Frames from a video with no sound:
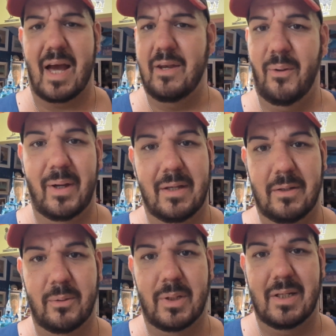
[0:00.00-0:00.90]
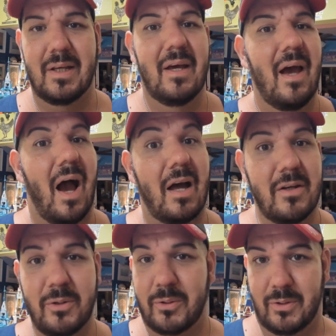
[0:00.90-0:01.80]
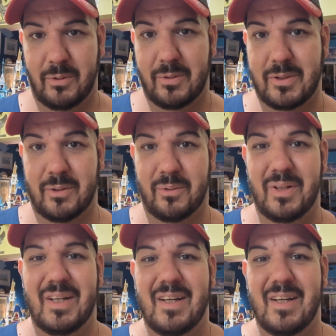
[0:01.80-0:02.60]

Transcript: I know I can do it. I know you can do it too.